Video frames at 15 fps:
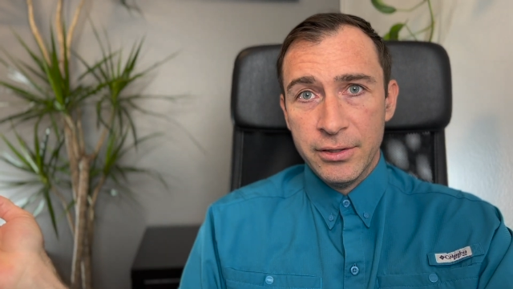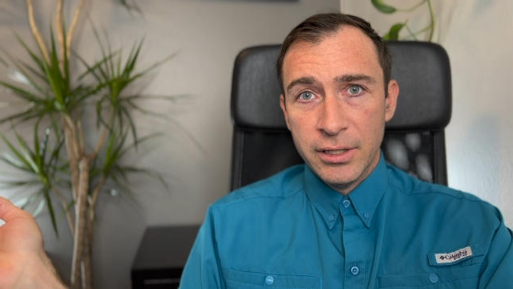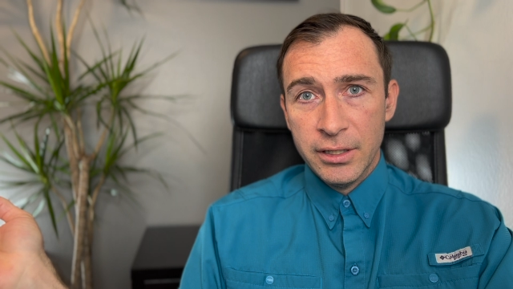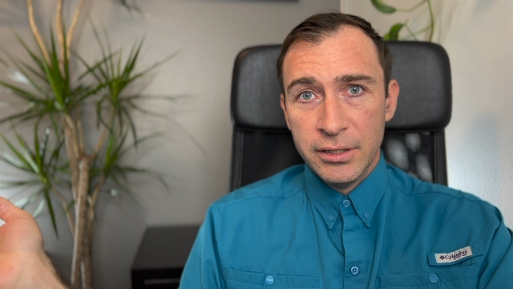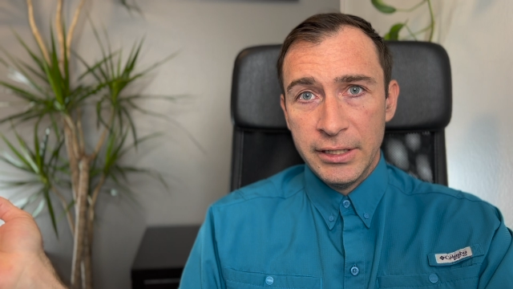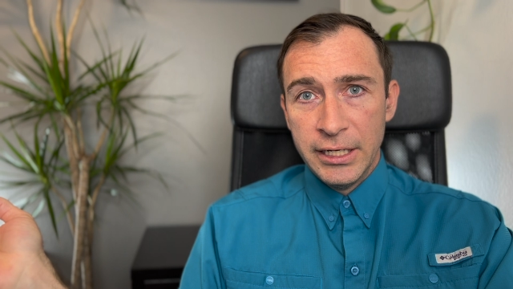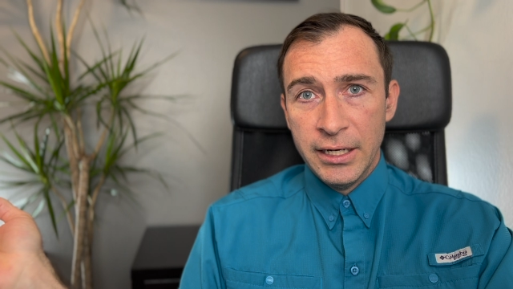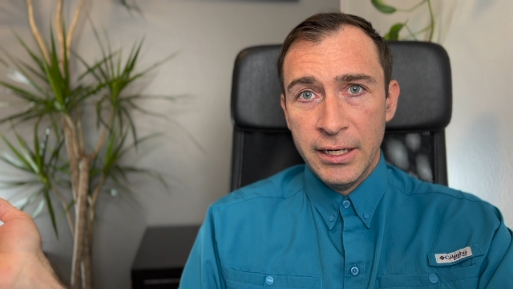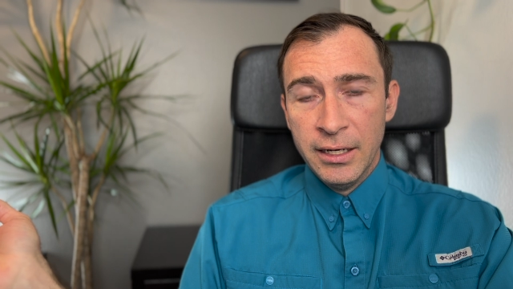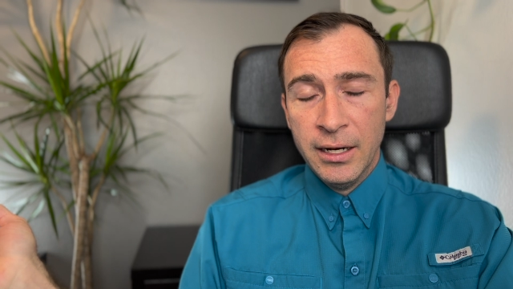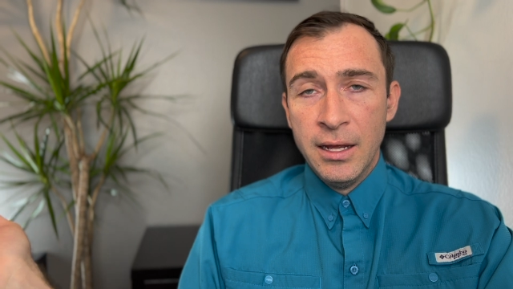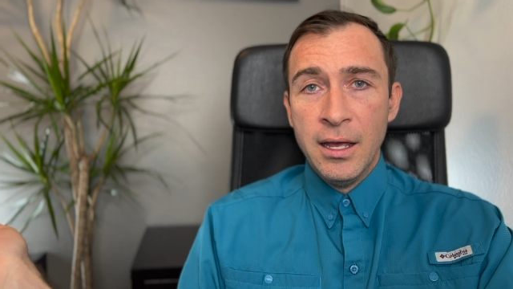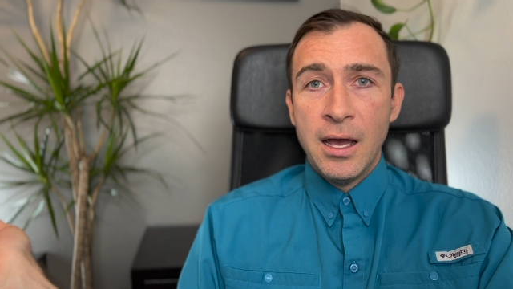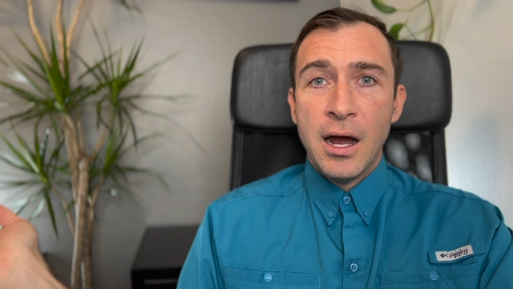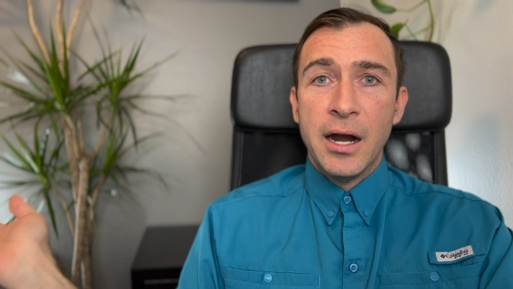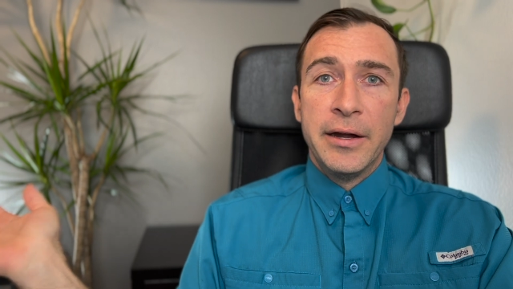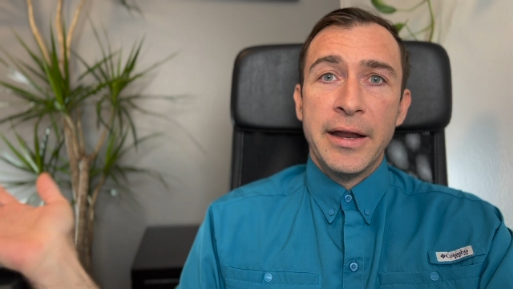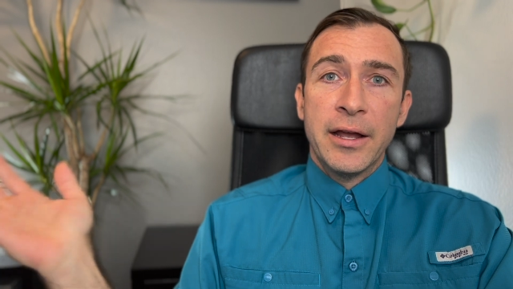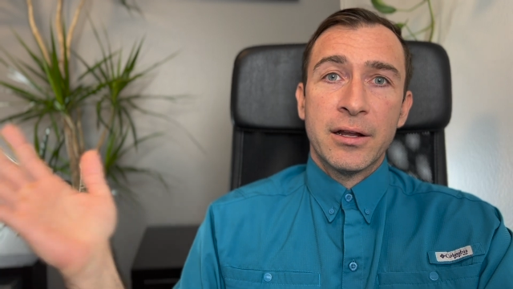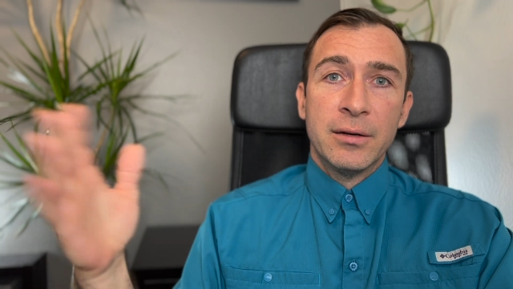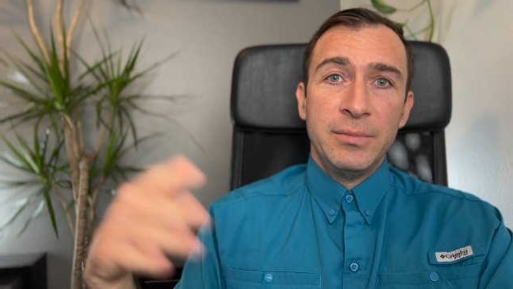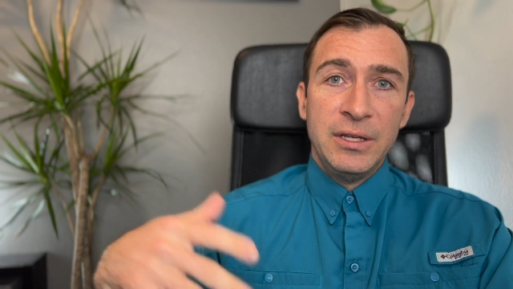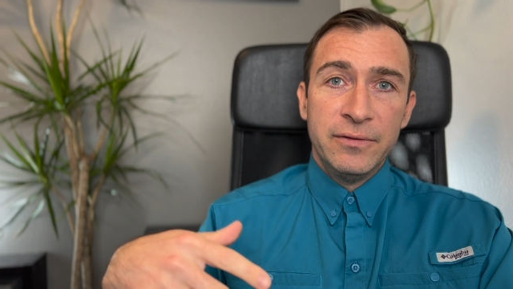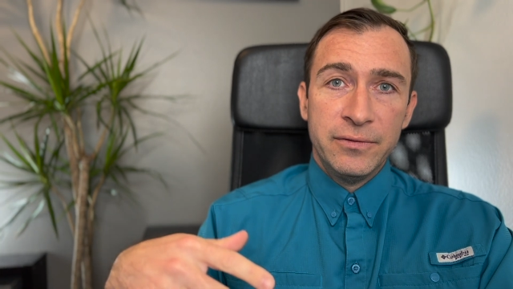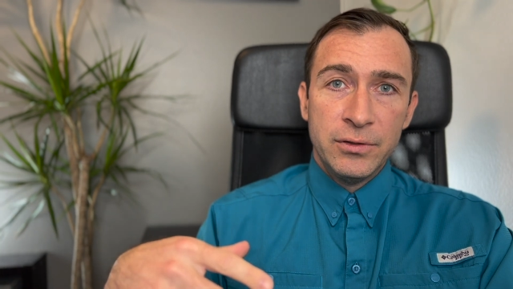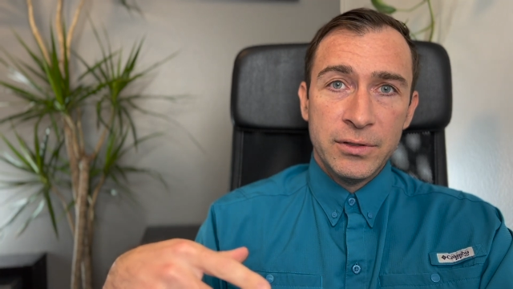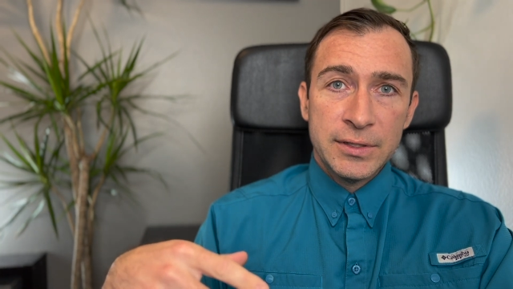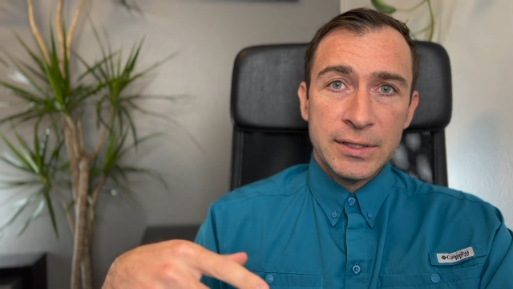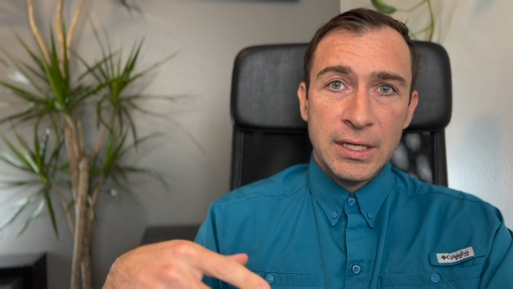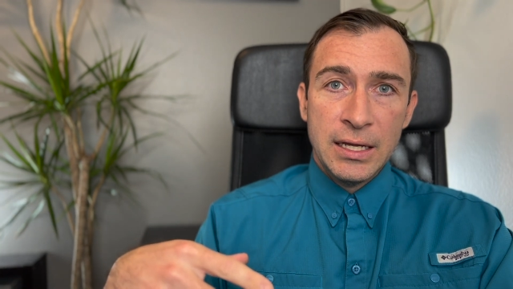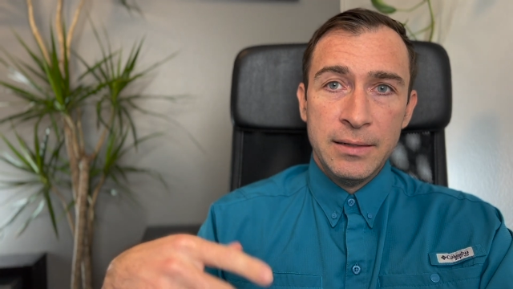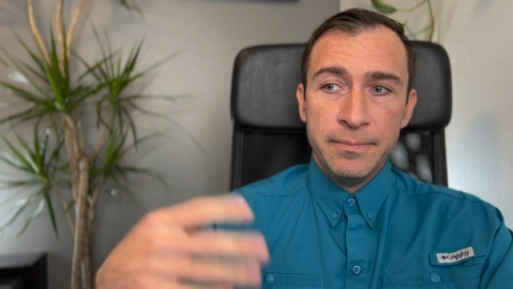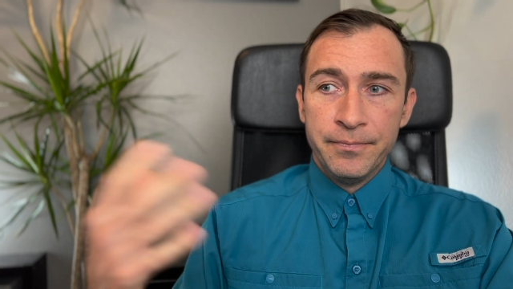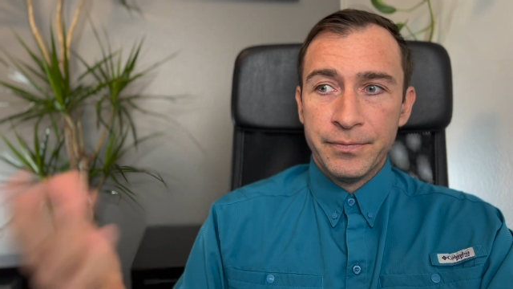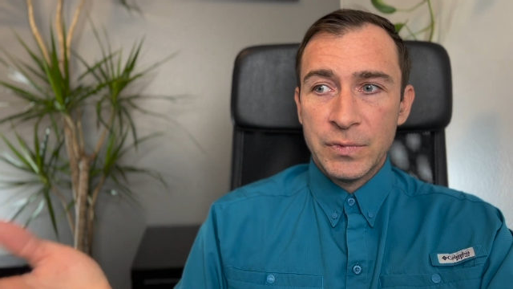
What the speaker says: earlier are now gonna be full sun.